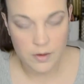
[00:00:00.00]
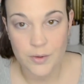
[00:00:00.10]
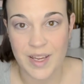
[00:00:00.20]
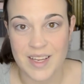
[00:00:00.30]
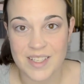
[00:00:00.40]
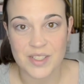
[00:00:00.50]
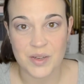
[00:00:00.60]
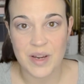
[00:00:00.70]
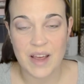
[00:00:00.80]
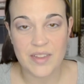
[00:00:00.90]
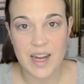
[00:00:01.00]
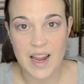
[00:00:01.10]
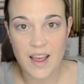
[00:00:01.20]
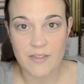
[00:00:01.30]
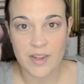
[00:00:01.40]
Okay, so now that I
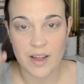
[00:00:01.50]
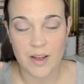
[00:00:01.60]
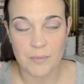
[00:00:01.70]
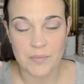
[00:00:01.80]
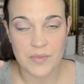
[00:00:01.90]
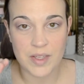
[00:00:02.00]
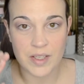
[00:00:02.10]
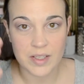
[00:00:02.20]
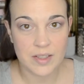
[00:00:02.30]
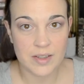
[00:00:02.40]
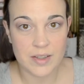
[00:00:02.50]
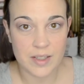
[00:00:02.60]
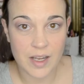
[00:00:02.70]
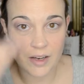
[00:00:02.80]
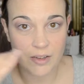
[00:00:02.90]
have the
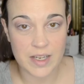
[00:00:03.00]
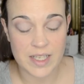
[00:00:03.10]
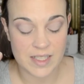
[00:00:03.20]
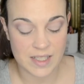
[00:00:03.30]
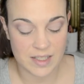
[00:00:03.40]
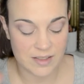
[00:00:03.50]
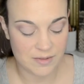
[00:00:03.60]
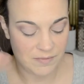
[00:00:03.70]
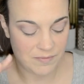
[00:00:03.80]
cut crease, the